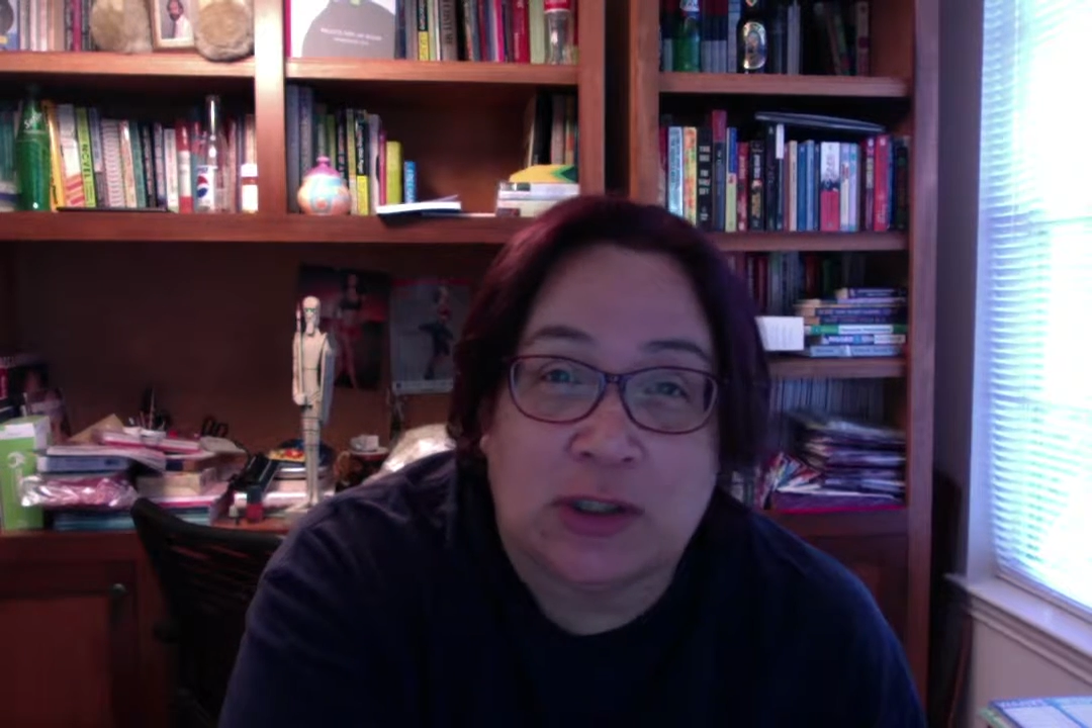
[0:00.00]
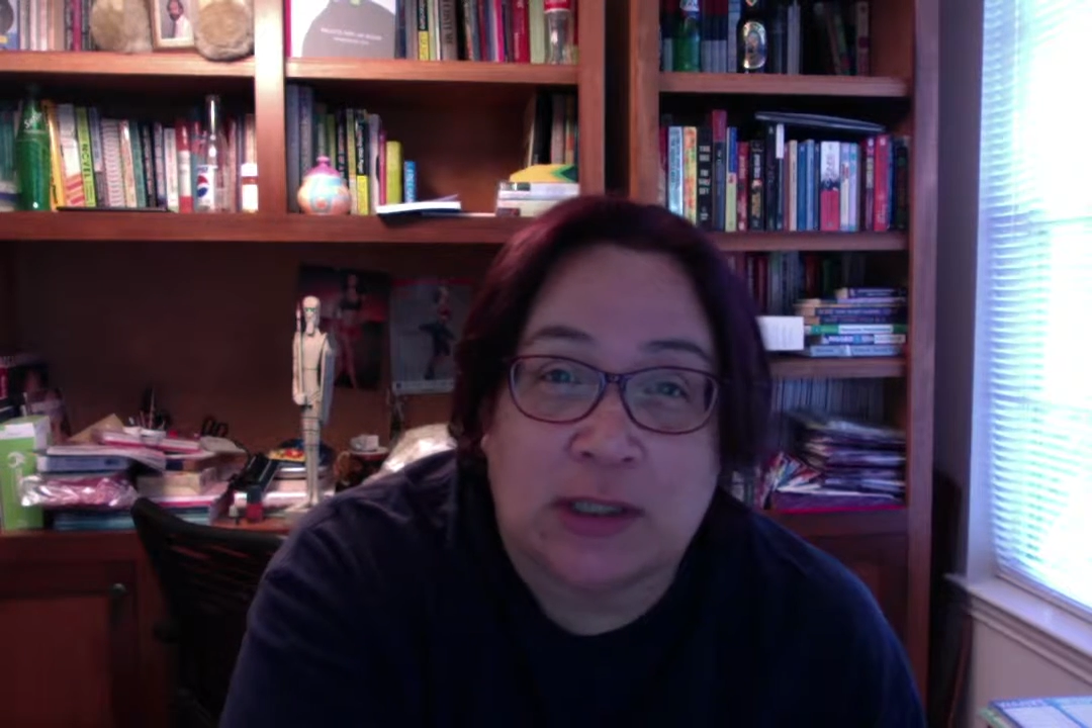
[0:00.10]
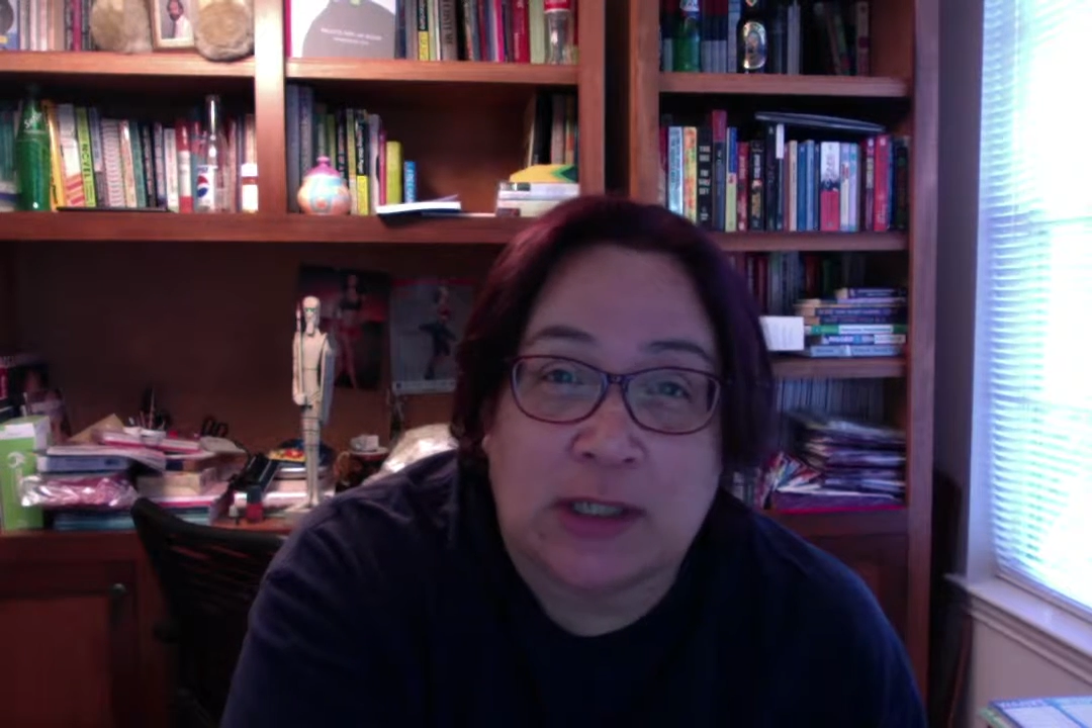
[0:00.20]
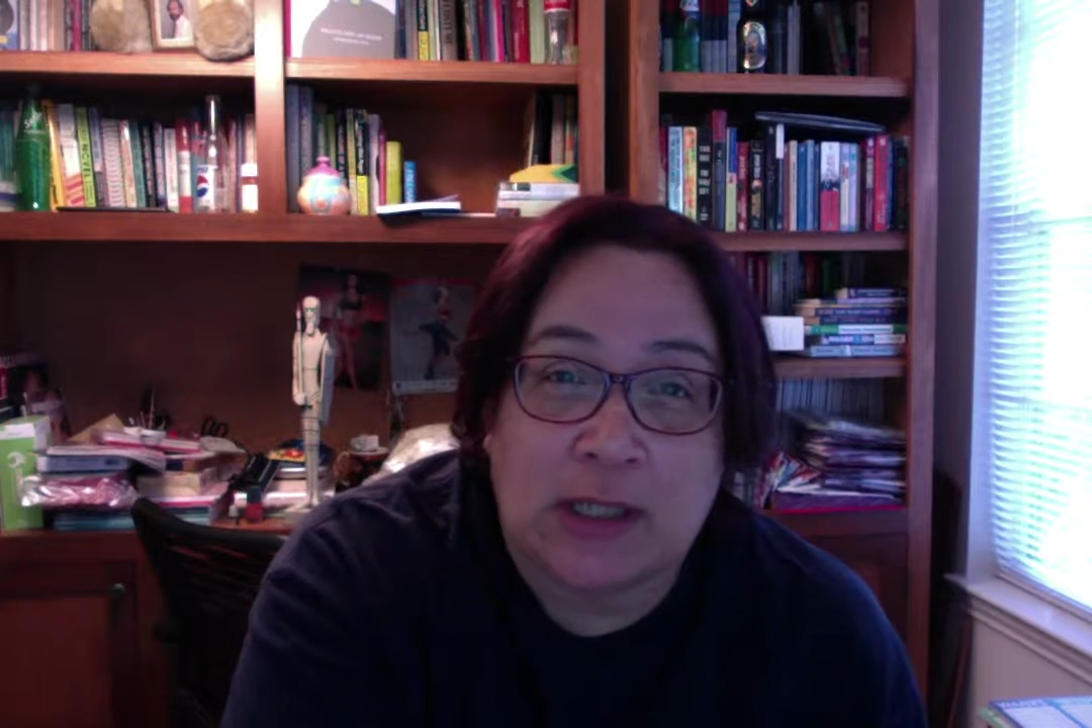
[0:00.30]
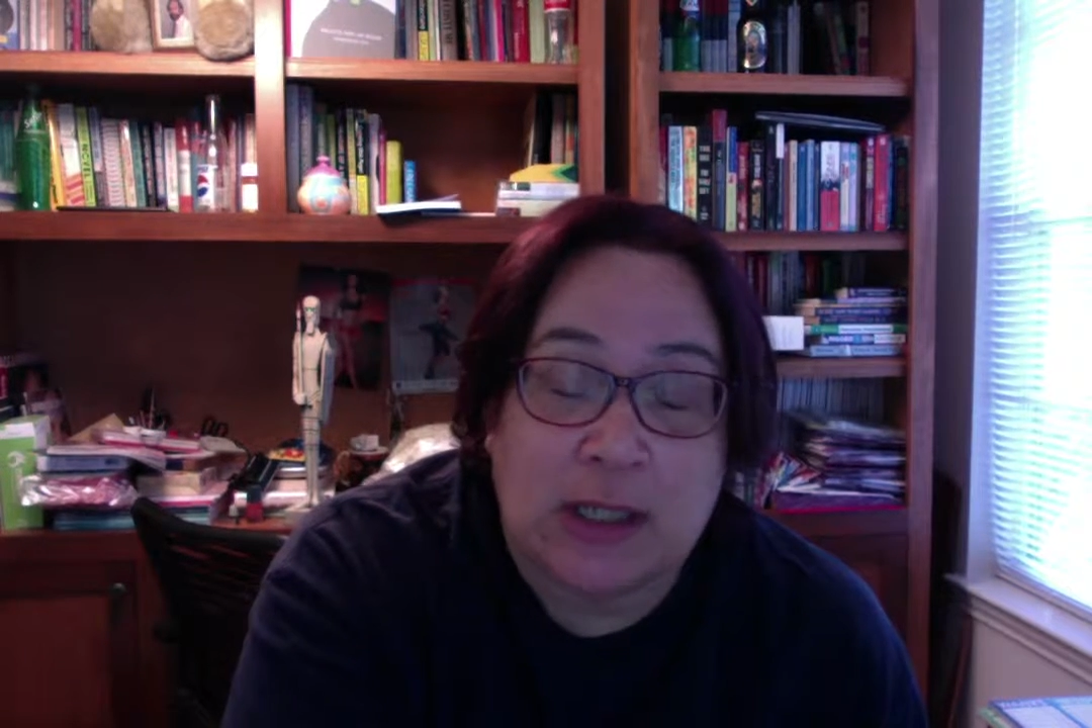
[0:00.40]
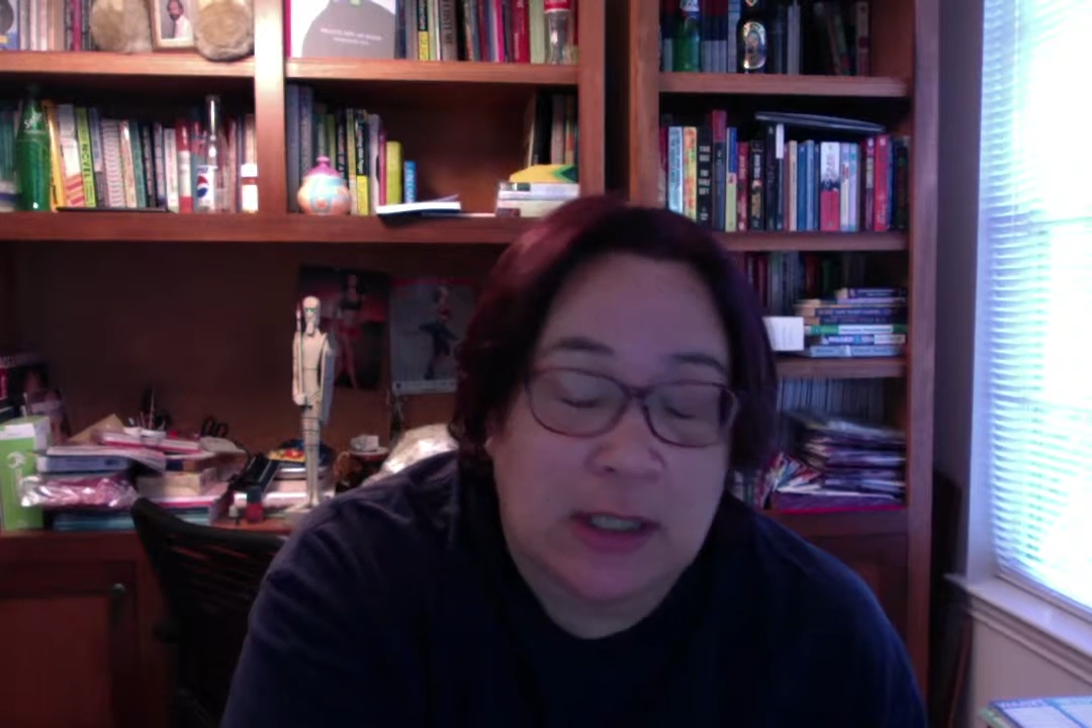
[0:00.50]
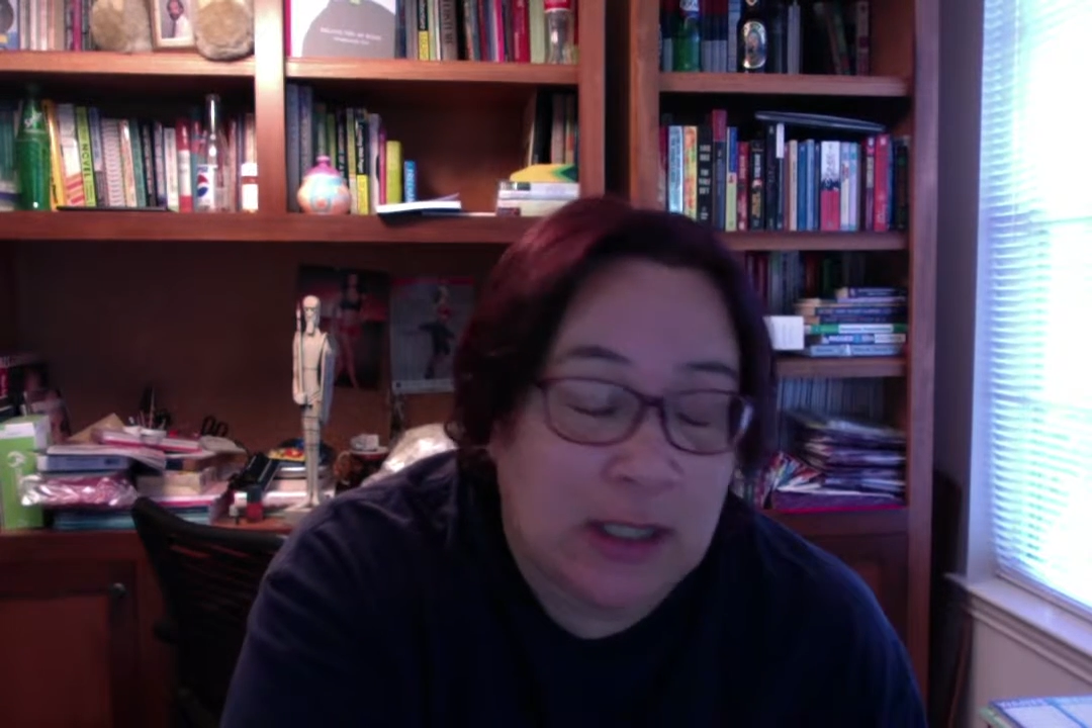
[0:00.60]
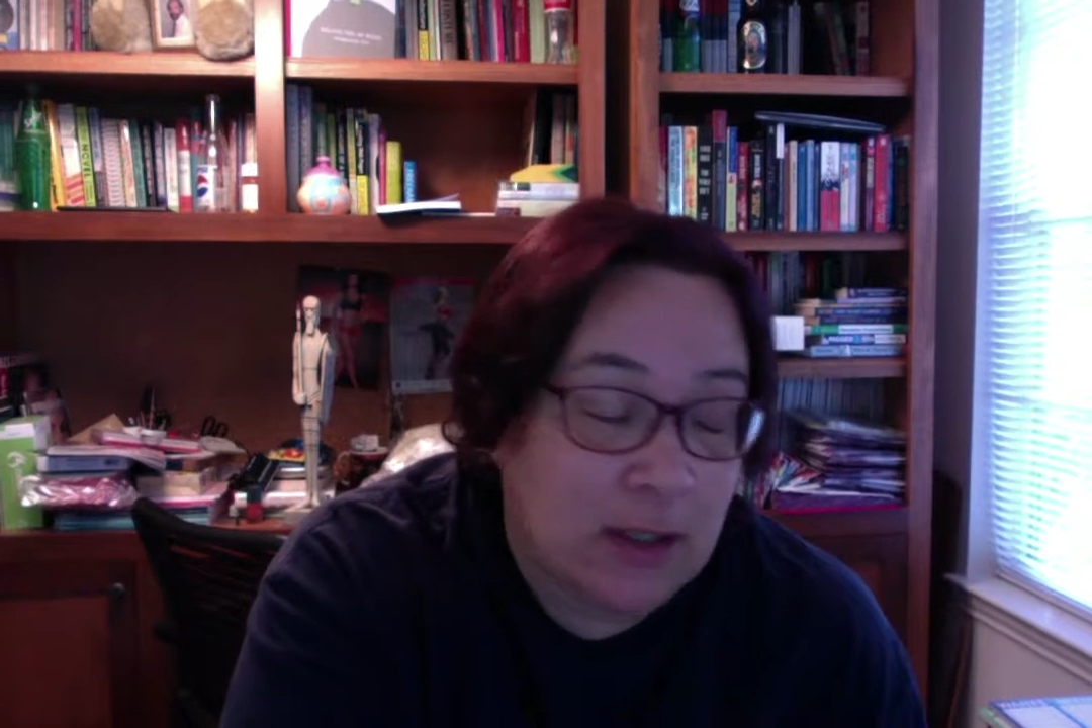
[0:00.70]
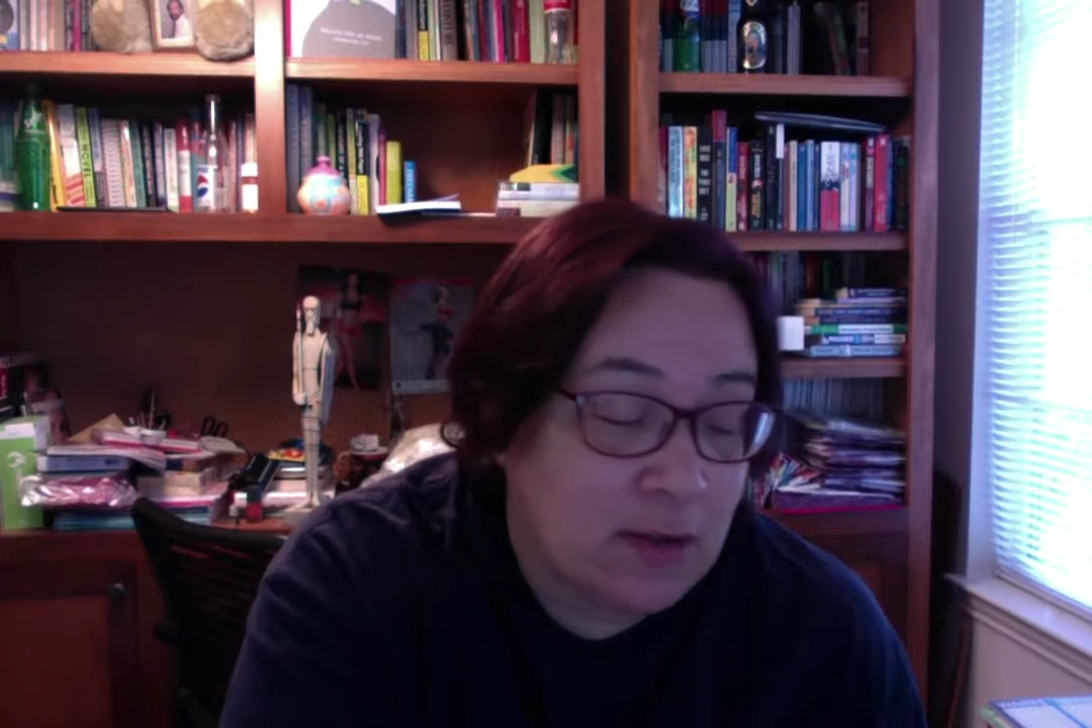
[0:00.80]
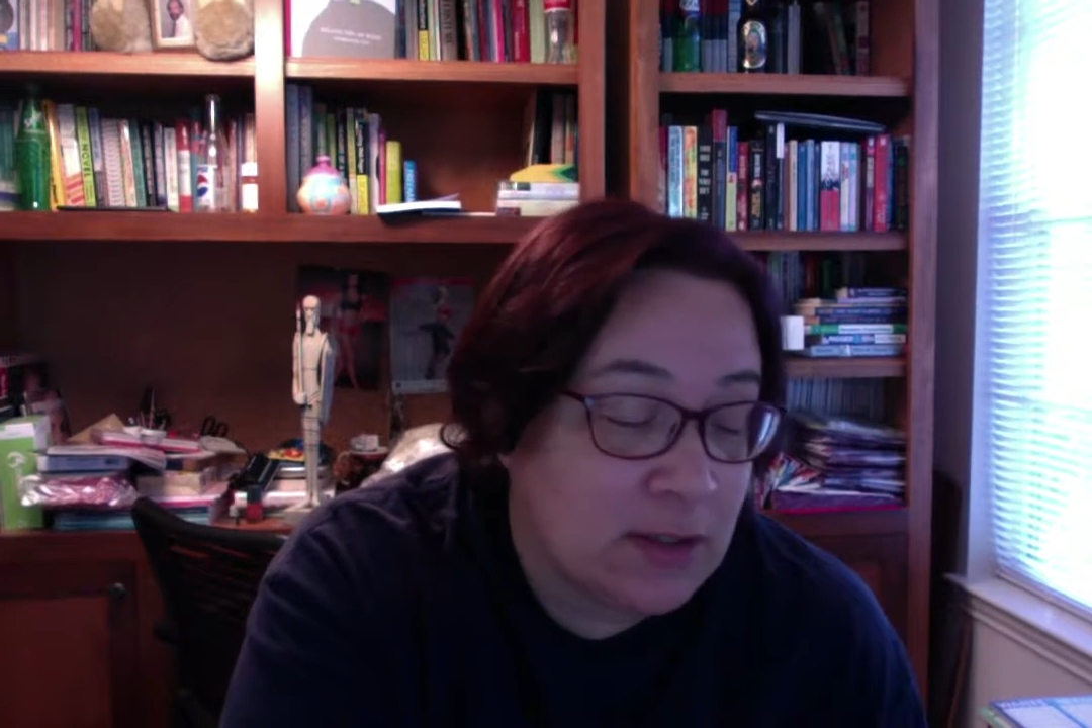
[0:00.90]
than anything
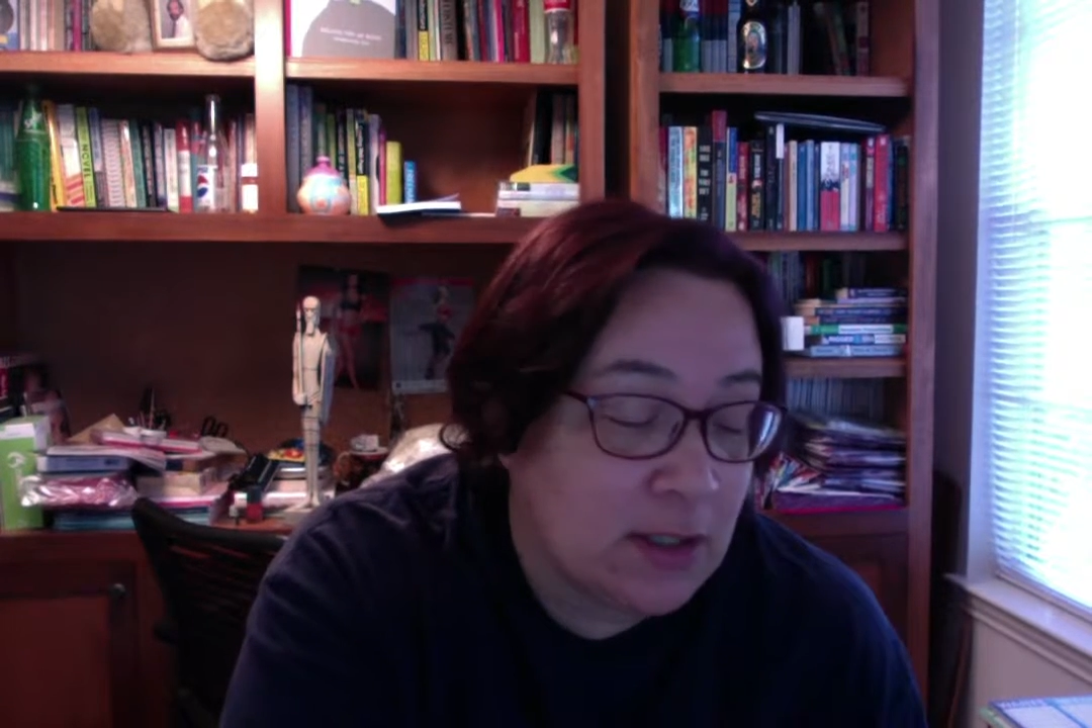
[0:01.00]
else.